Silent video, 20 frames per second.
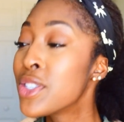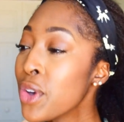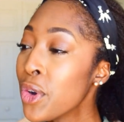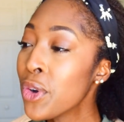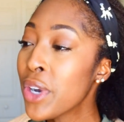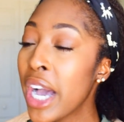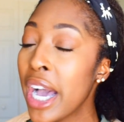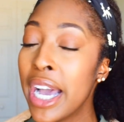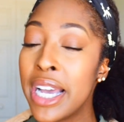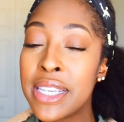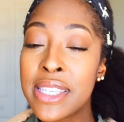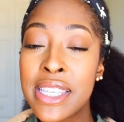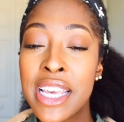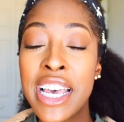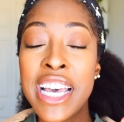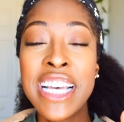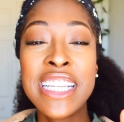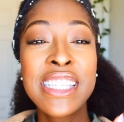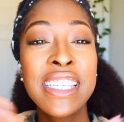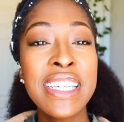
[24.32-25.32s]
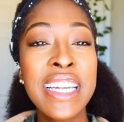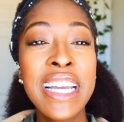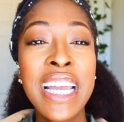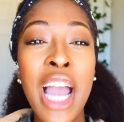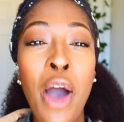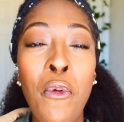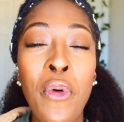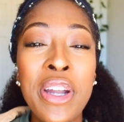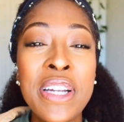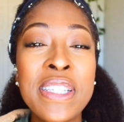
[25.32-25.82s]
So guys, today
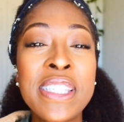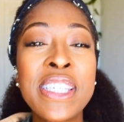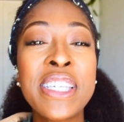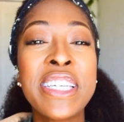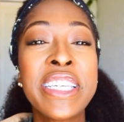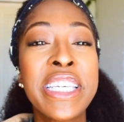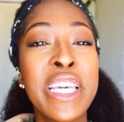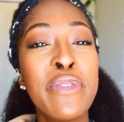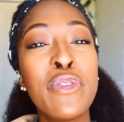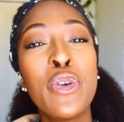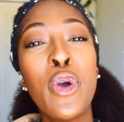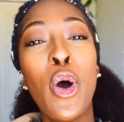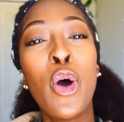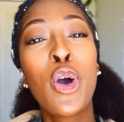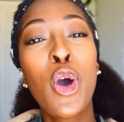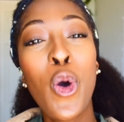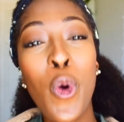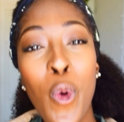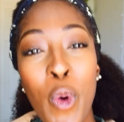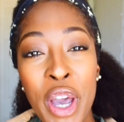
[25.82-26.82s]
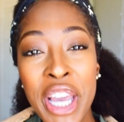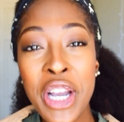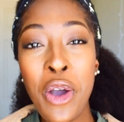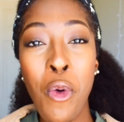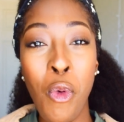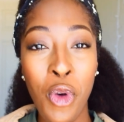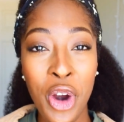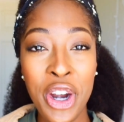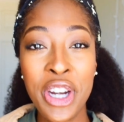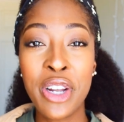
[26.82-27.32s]
I wanted to give you a quick
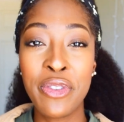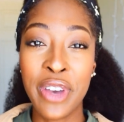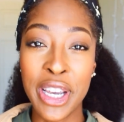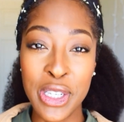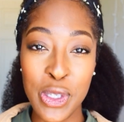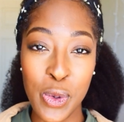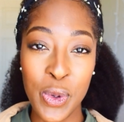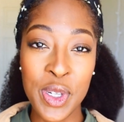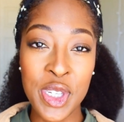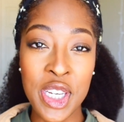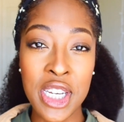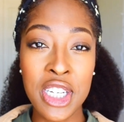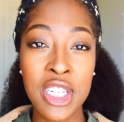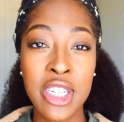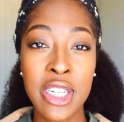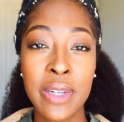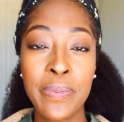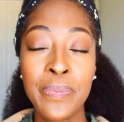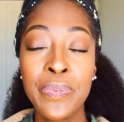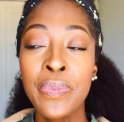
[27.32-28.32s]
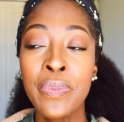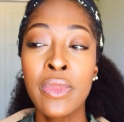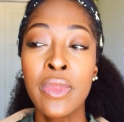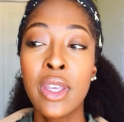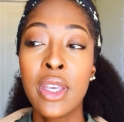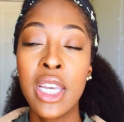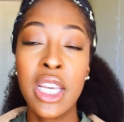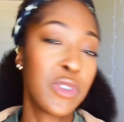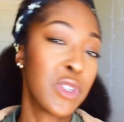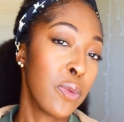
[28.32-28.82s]
word of exhortation.
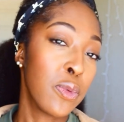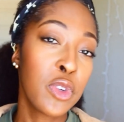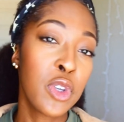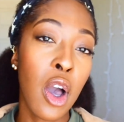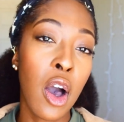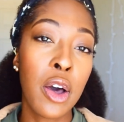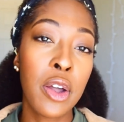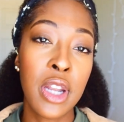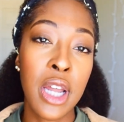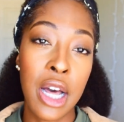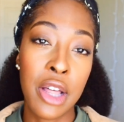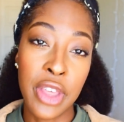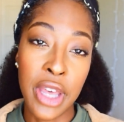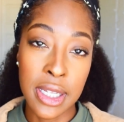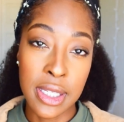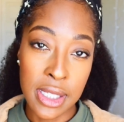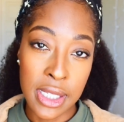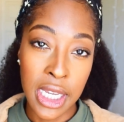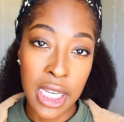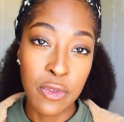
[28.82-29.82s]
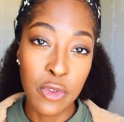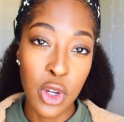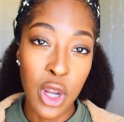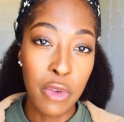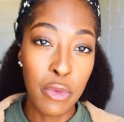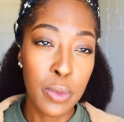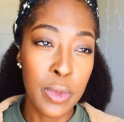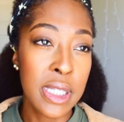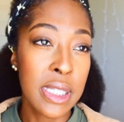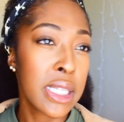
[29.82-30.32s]
If some of y'all are not that saved or
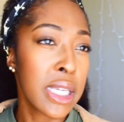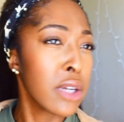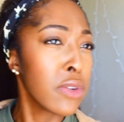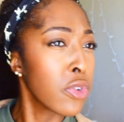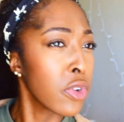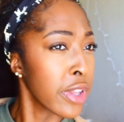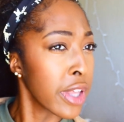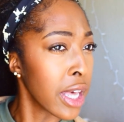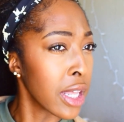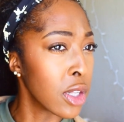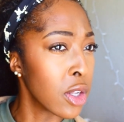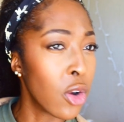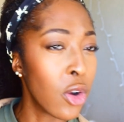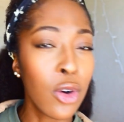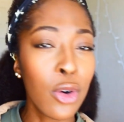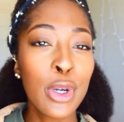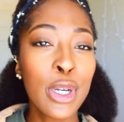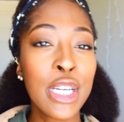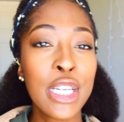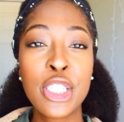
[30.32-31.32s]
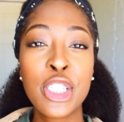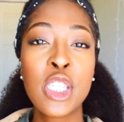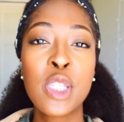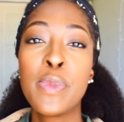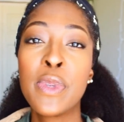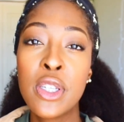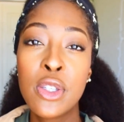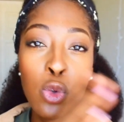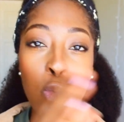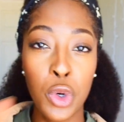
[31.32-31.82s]
haven't been saved for that long, it just
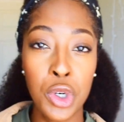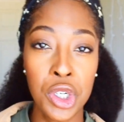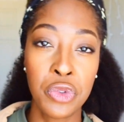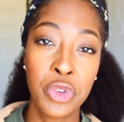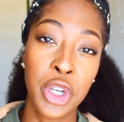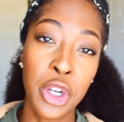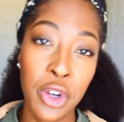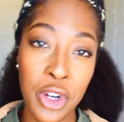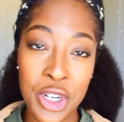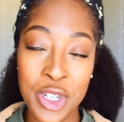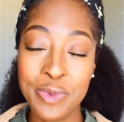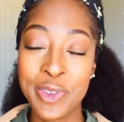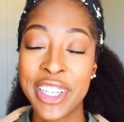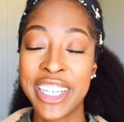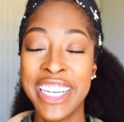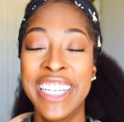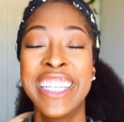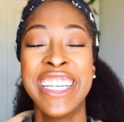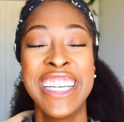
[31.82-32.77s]
means a word of encouragement.